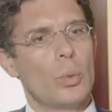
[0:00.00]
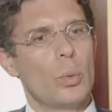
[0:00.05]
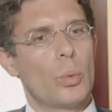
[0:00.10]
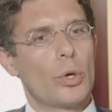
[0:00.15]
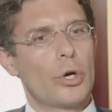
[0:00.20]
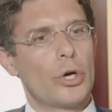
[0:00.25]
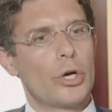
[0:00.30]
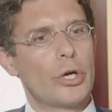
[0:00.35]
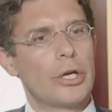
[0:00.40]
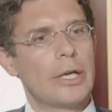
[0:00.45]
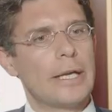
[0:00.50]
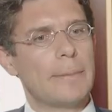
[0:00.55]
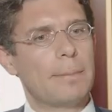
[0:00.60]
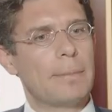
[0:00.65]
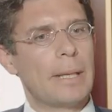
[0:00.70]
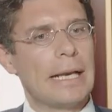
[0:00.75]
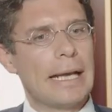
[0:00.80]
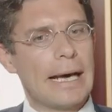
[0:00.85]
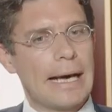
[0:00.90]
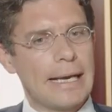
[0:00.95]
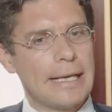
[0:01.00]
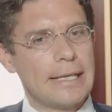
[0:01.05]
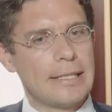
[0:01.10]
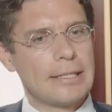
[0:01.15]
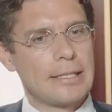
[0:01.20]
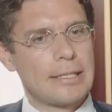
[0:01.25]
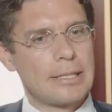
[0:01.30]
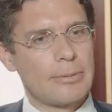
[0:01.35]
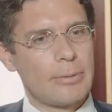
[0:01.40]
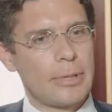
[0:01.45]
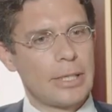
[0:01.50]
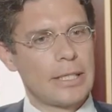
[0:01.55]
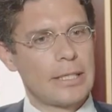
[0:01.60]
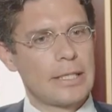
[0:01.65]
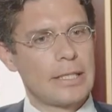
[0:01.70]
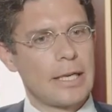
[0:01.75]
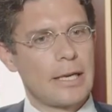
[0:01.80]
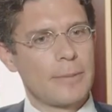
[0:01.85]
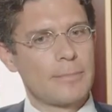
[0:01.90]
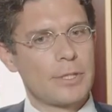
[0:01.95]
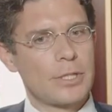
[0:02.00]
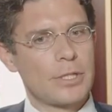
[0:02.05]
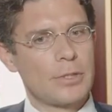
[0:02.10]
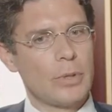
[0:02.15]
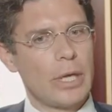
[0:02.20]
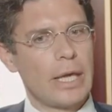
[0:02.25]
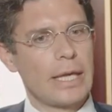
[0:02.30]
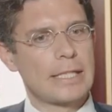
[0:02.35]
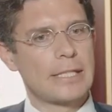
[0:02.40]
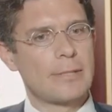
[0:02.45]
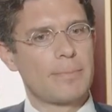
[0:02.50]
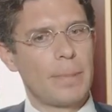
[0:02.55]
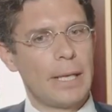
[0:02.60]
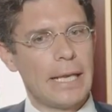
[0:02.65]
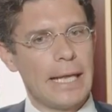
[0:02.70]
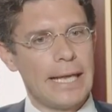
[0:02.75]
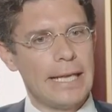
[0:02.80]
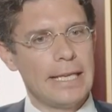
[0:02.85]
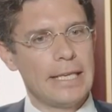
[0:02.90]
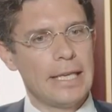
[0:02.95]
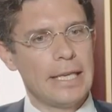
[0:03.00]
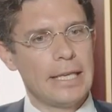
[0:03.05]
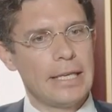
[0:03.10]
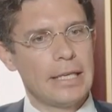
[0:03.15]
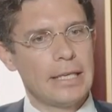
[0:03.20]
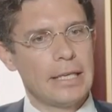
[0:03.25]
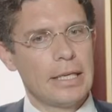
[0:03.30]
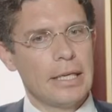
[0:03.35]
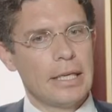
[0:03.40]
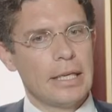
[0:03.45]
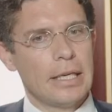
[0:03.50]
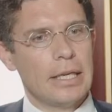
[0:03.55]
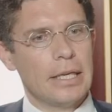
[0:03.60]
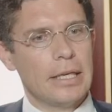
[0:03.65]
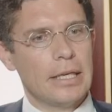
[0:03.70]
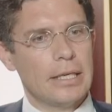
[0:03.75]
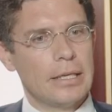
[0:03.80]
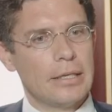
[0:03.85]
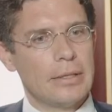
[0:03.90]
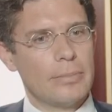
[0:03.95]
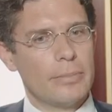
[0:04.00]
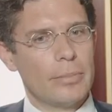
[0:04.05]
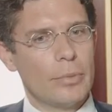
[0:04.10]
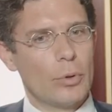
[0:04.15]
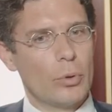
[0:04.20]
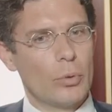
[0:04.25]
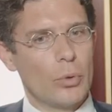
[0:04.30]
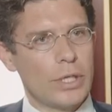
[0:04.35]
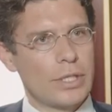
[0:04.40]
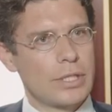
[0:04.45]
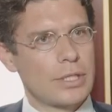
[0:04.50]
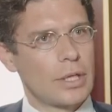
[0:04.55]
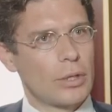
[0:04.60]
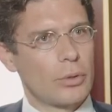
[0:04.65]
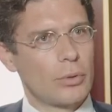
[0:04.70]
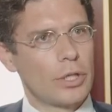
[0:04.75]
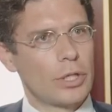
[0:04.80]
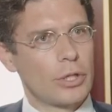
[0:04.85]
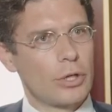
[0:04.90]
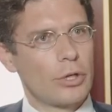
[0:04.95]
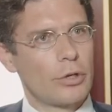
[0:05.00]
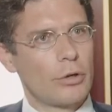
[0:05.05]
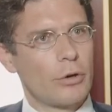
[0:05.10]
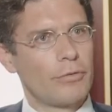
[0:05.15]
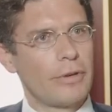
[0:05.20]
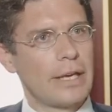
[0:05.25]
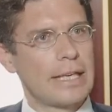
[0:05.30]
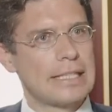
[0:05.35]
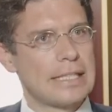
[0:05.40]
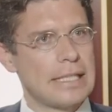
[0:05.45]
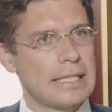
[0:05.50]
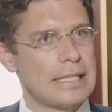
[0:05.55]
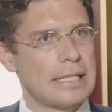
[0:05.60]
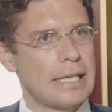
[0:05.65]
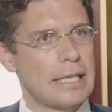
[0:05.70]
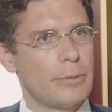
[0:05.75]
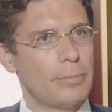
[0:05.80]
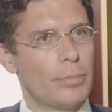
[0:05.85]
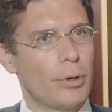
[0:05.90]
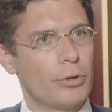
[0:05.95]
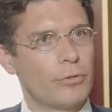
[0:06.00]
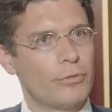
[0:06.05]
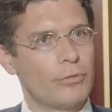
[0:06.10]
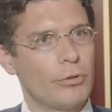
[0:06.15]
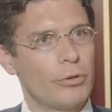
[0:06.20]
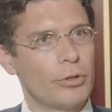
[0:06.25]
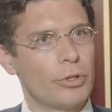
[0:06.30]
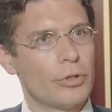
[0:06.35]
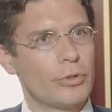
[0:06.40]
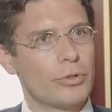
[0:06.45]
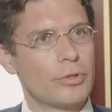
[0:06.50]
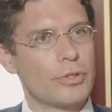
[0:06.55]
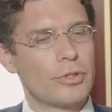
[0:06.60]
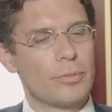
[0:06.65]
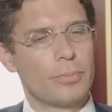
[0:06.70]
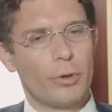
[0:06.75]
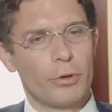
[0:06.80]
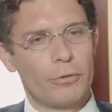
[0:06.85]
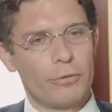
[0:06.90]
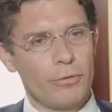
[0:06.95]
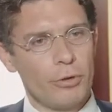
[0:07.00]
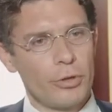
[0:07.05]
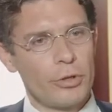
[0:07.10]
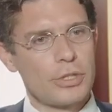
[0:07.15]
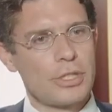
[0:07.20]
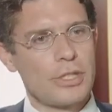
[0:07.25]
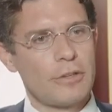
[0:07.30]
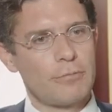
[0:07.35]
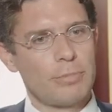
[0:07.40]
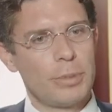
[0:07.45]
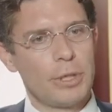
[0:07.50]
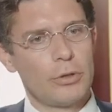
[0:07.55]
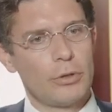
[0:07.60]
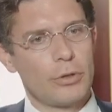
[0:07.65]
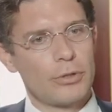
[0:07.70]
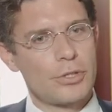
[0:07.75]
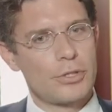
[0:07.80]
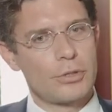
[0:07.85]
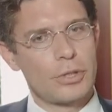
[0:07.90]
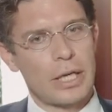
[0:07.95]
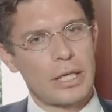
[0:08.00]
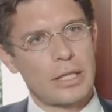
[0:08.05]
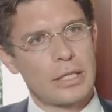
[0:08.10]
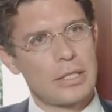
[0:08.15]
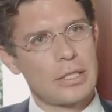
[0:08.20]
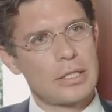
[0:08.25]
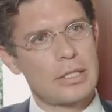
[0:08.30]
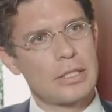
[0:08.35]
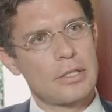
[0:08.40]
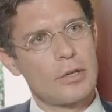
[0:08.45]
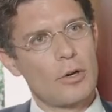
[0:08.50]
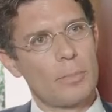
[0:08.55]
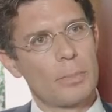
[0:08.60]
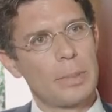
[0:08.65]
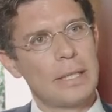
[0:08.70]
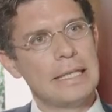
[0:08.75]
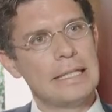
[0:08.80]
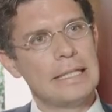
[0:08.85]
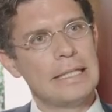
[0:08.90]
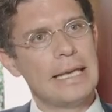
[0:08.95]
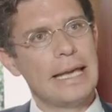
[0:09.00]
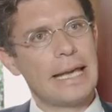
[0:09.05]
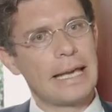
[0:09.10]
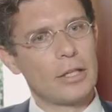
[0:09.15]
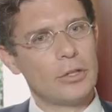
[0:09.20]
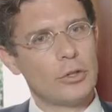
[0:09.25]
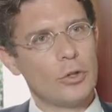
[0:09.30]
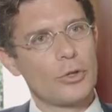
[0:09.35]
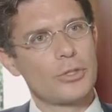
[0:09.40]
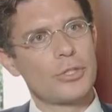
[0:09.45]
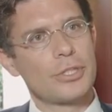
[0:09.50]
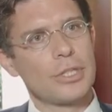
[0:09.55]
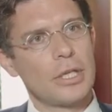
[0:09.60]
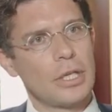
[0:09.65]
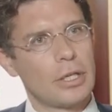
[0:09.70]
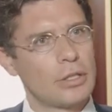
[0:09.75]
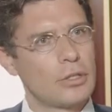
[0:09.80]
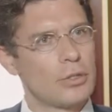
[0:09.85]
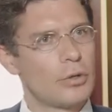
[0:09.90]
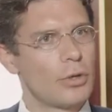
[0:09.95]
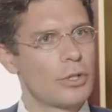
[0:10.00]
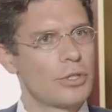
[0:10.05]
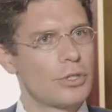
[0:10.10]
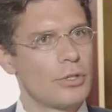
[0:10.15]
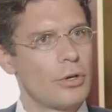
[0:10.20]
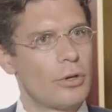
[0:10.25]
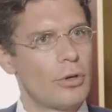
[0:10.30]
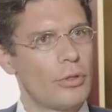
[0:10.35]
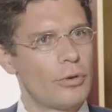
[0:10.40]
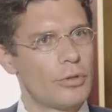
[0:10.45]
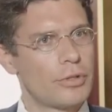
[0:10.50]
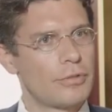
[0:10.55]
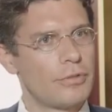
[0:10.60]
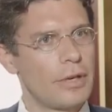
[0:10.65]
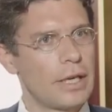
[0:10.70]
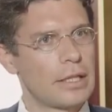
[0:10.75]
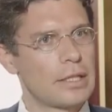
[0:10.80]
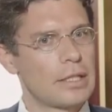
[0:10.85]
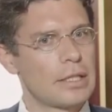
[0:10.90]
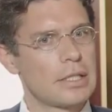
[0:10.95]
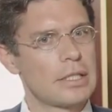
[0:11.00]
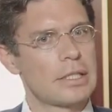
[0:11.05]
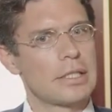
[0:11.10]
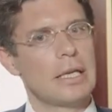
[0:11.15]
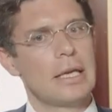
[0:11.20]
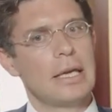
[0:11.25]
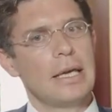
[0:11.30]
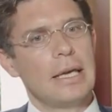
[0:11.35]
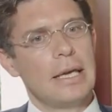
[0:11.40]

were applied when it comes to explaining risk and return of existing portfolios. So portfolios have been constructed completely agnostic towards all those factors,